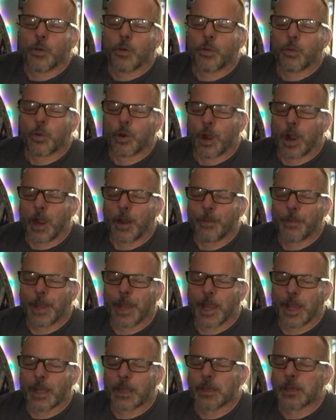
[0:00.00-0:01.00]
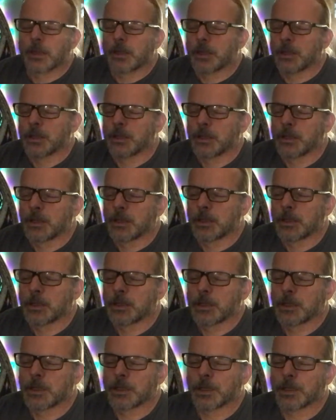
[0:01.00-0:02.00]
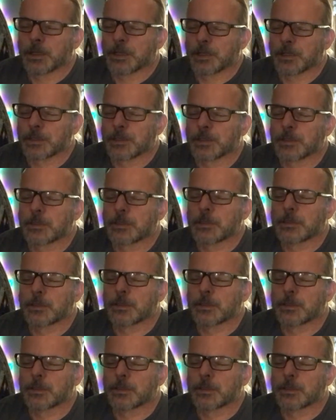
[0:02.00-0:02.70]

where I'm at is